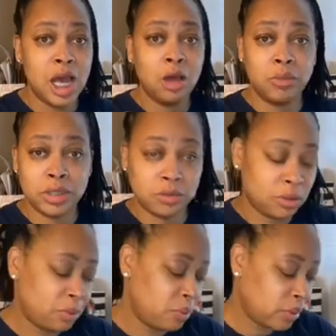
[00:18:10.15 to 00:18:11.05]
We do what
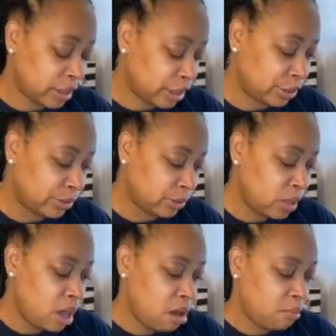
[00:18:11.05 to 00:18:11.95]
we want to do,
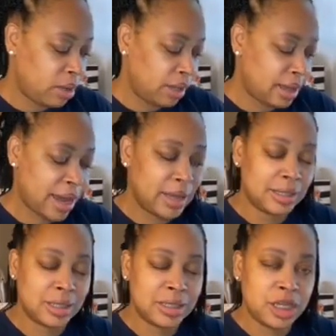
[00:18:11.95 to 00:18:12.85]
but God
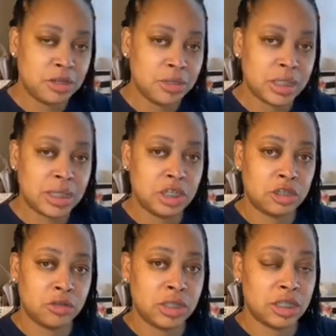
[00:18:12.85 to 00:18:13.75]
continuously
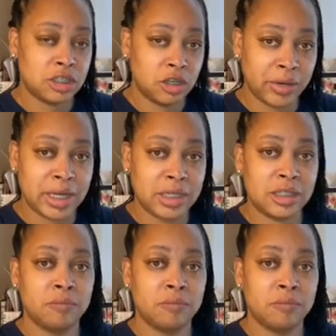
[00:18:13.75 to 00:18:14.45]
shows us grace